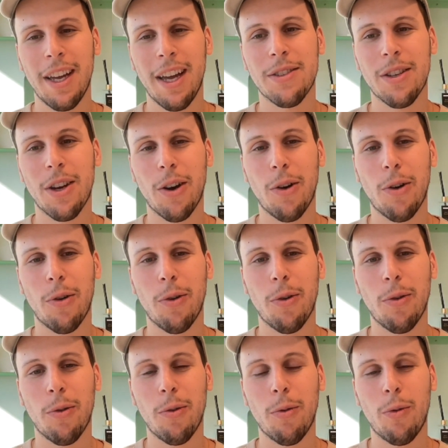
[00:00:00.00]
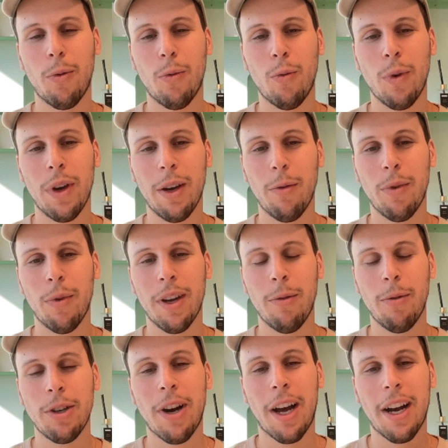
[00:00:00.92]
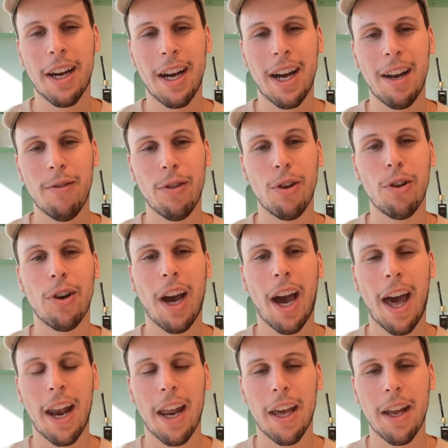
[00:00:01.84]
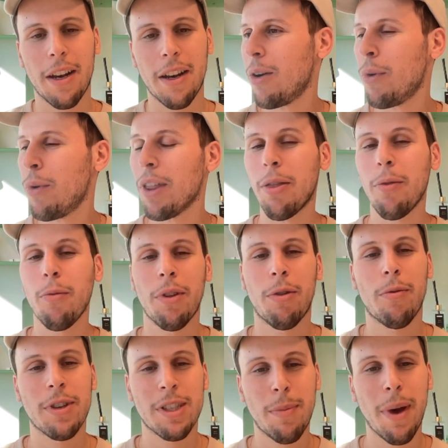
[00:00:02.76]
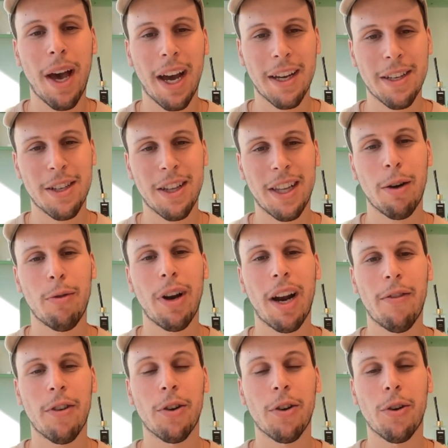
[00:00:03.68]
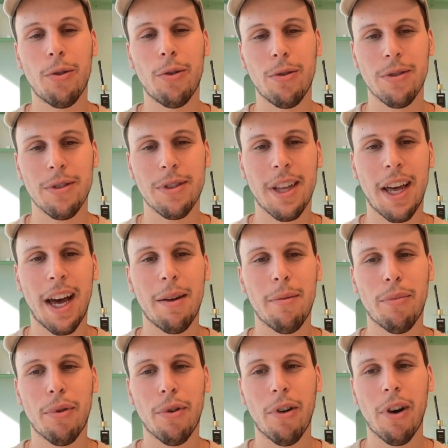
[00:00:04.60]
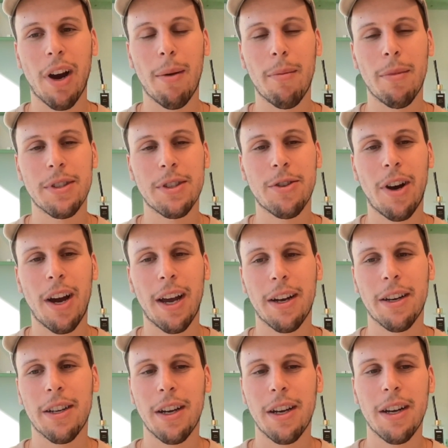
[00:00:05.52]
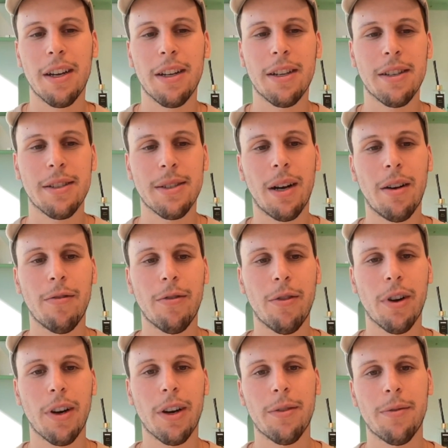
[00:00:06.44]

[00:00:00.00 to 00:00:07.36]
So we try to kind of look at it with respect to like whatever goals that program is trying to solve for.